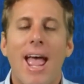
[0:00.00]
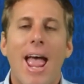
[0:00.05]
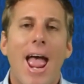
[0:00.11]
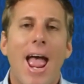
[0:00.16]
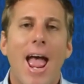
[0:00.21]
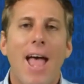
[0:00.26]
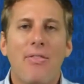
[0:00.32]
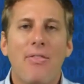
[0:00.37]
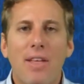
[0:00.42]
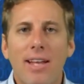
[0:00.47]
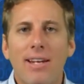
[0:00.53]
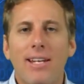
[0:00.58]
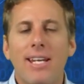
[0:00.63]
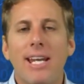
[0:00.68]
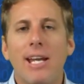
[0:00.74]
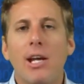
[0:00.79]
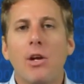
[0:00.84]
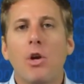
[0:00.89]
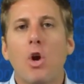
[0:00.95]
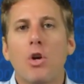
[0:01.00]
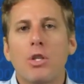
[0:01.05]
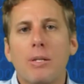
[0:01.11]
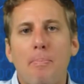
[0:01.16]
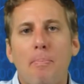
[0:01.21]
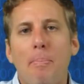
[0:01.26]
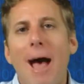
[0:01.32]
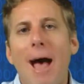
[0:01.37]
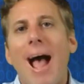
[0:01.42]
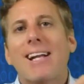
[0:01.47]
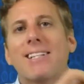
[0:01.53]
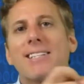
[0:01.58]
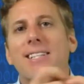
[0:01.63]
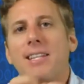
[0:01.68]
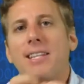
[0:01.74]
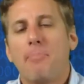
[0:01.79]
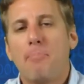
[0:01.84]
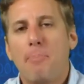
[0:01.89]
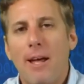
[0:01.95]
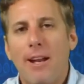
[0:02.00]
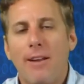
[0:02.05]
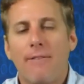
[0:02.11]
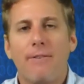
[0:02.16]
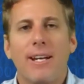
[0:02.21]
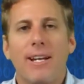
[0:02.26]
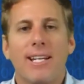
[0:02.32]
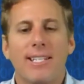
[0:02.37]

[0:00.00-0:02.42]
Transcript: And then he goes back to the benefit.